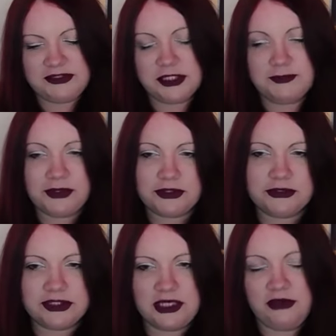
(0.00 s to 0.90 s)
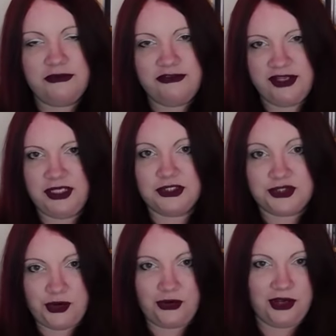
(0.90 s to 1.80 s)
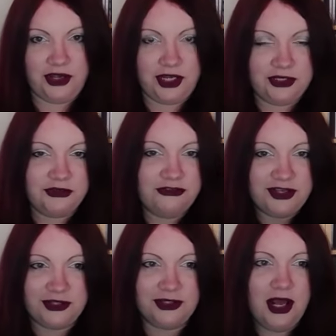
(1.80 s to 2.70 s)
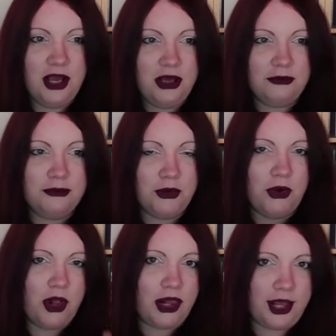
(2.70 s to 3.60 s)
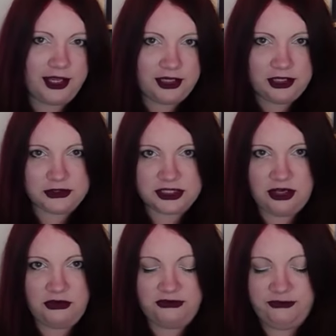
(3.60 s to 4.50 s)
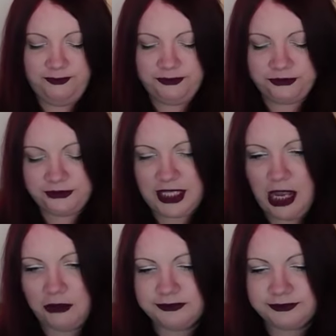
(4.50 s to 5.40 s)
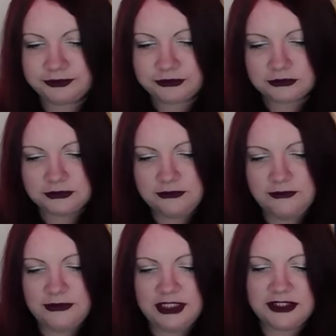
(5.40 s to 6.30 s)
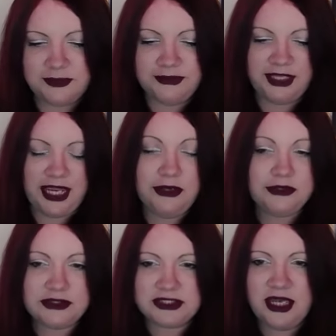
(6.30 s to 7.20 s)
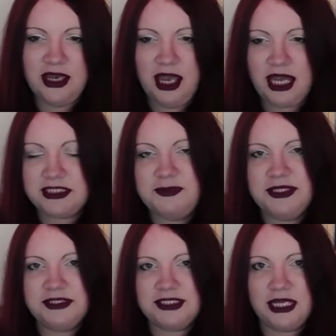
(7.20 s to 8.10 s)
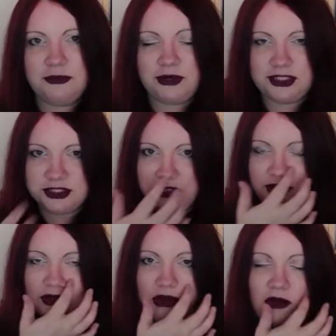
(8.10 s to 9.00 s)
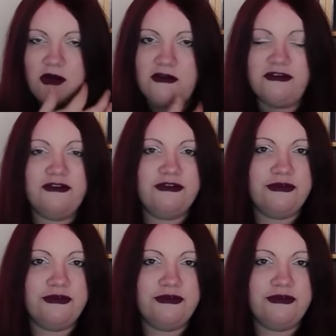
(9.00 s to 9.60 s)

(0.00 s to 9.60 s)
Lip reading: leaves the spiritual self feeling stronger, and you feel more like yourself. Now, something else has been the celebration of